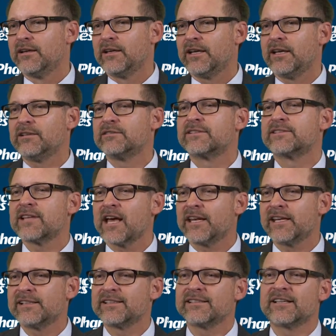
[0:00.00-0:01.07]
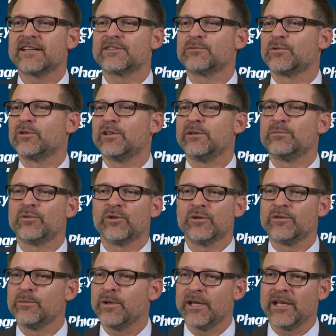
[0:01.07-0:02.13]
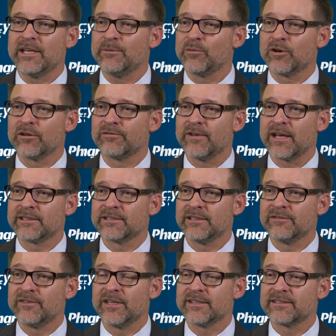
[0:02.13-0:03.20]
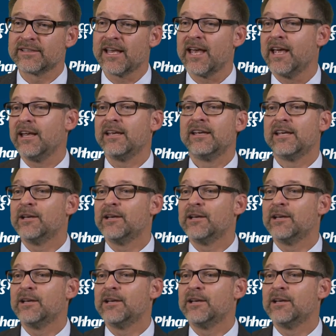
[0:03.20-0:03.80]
In studies, it doesn't really prove to be any more effective than, say,